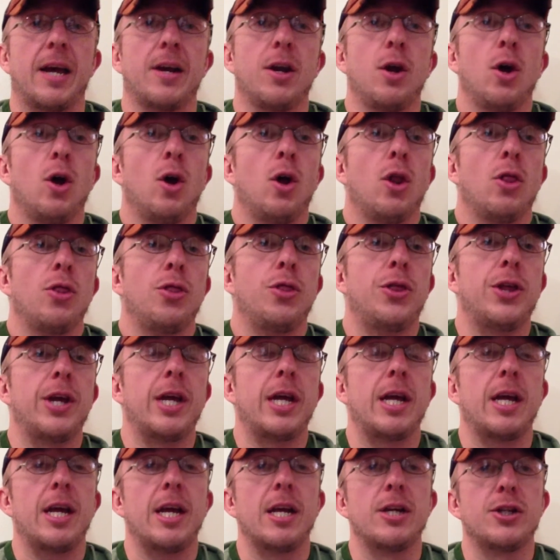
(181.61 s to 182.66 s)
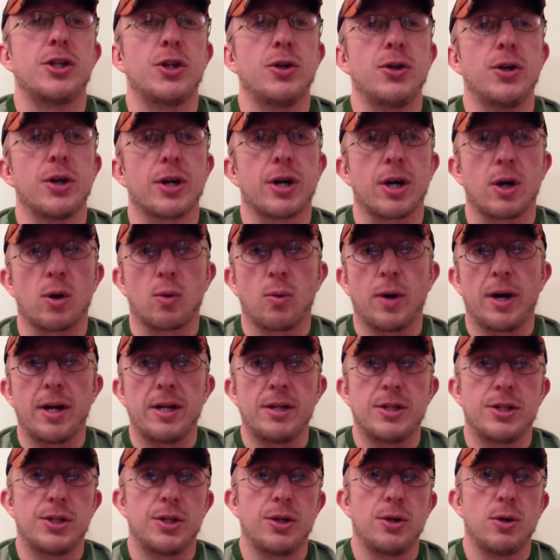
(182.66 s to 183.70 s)
And the issue you're going to run
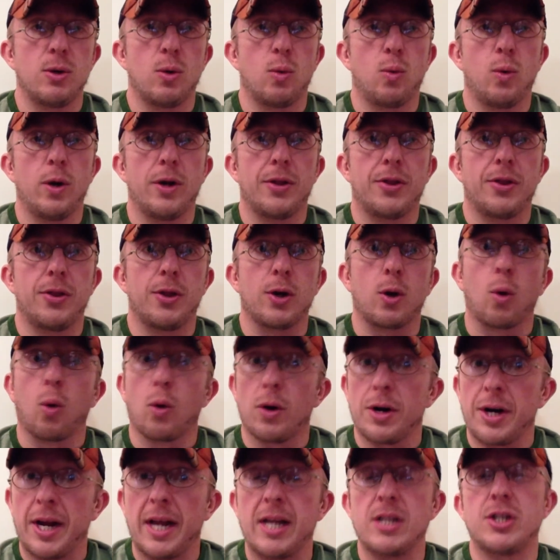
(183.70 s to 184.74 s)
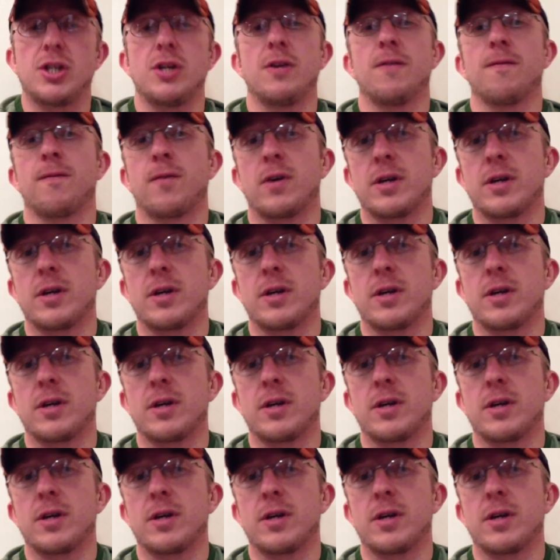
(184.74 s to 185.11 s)
into with the coordination